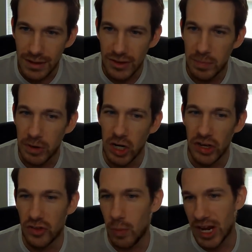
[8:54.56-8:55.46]
Spurn
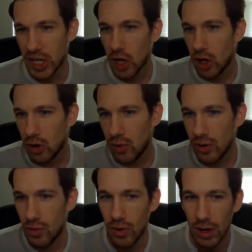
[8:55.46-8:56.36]
is the way to go,
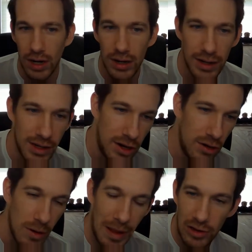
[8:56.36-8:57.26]
or, you
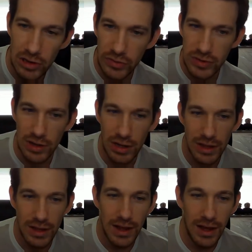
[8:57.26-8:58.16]
know, Repel Close Call.
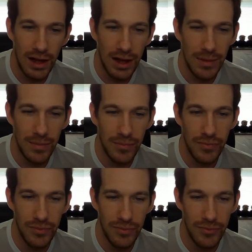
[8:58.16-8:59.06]

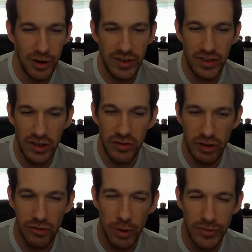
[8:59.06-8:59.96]
Frenzy is an
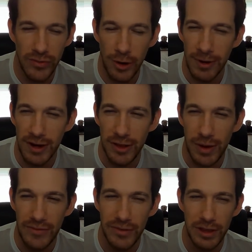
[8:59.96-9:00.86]
interesting choice for Arena, though.
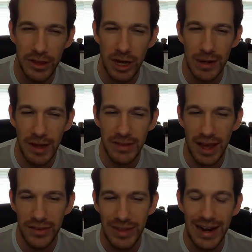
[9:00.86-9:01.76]
I haven't really thought about
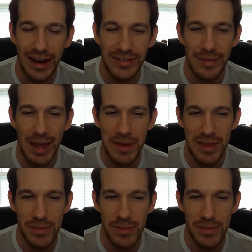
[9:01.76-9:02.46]
that, so that actually might be the